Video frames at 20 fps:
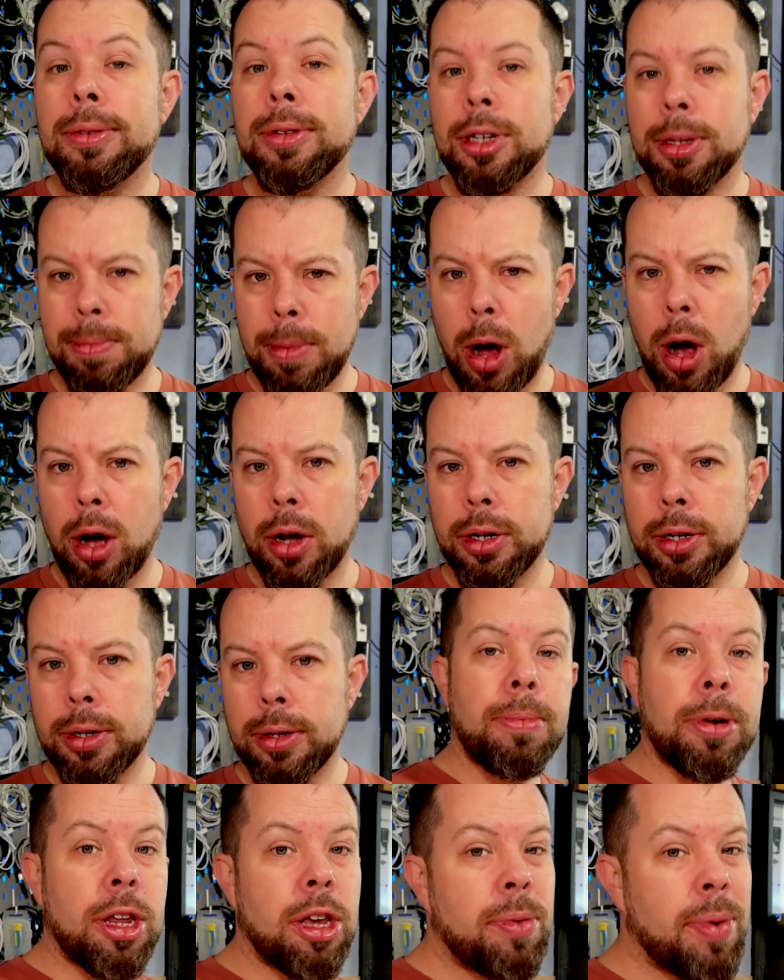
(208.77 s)
smart.
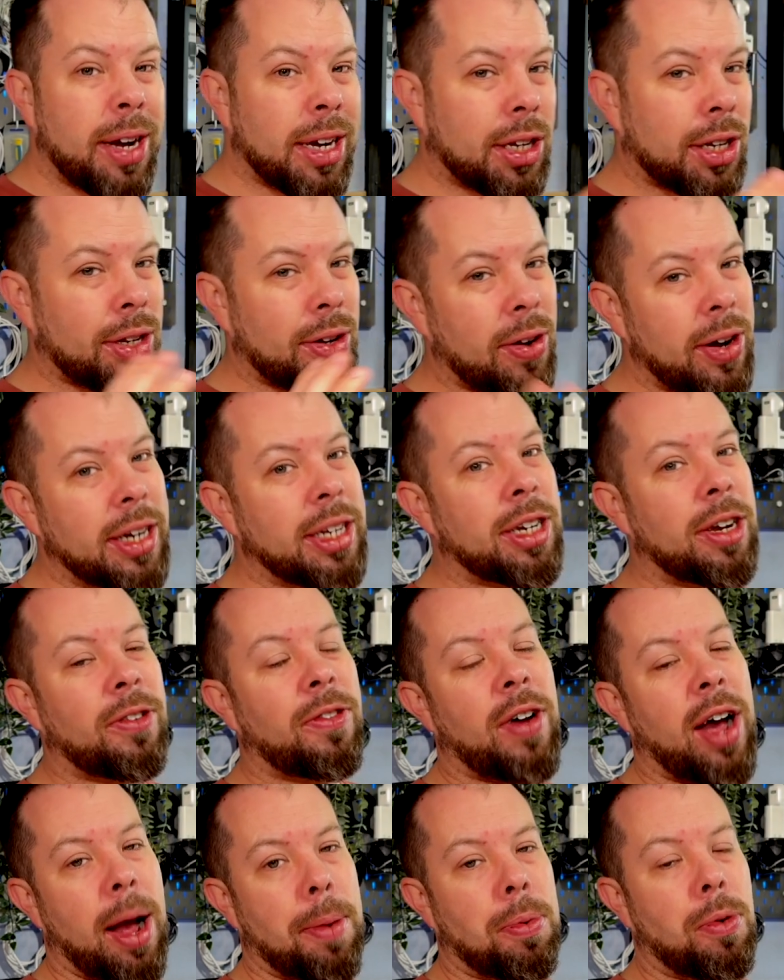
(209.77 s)
But are you excited
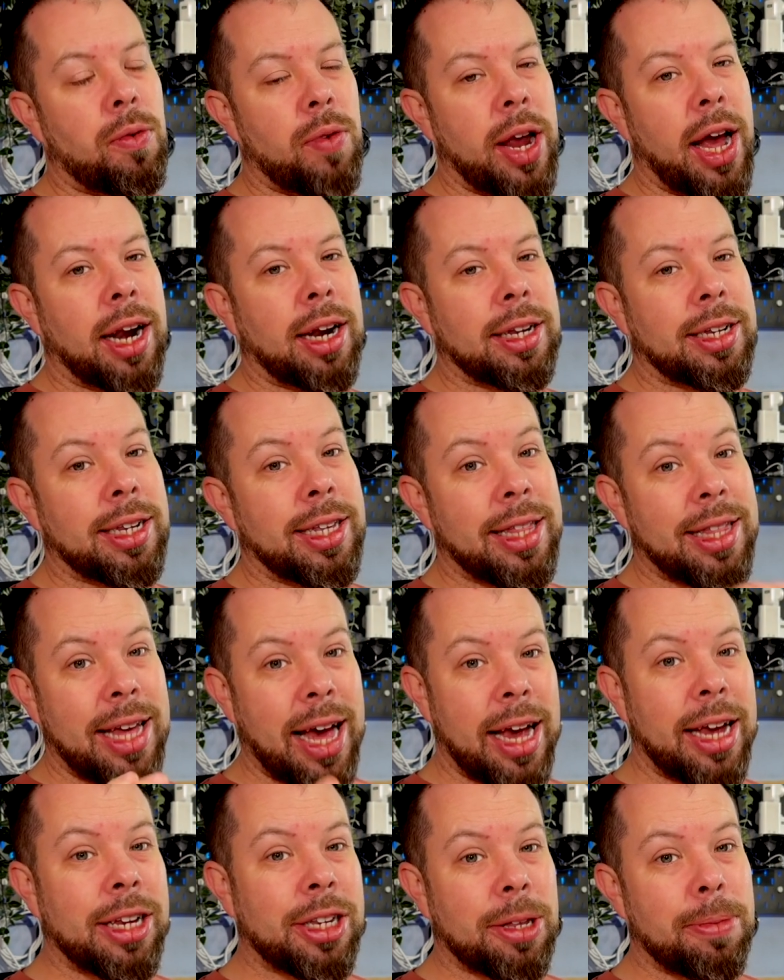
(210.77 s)
for Apple Reality?
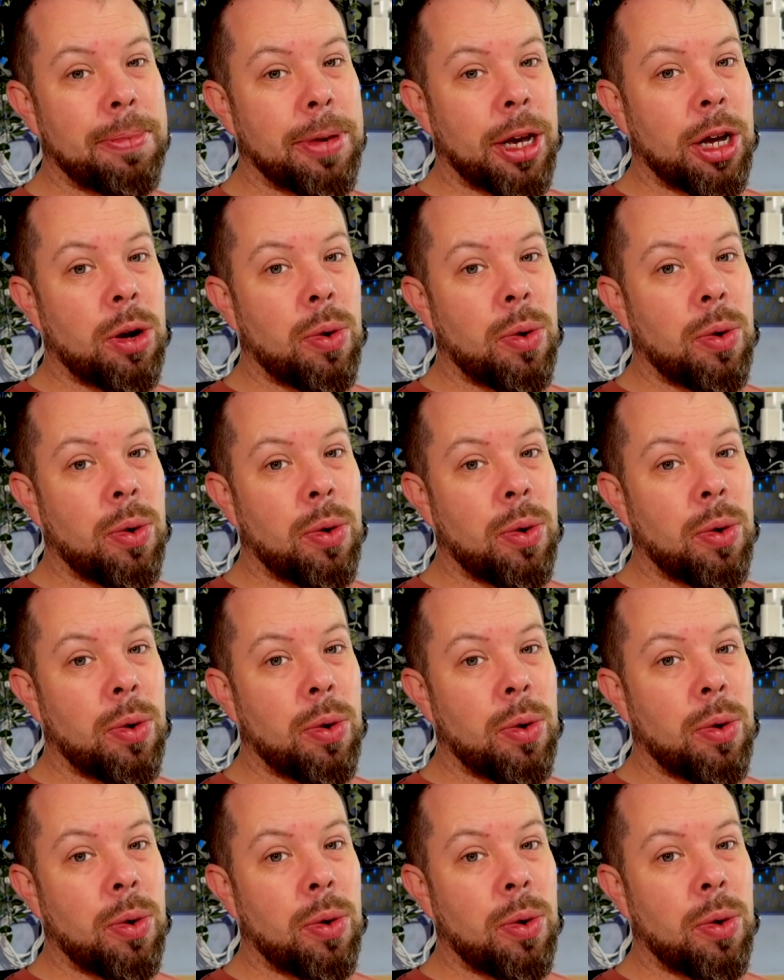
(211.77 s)
That is the big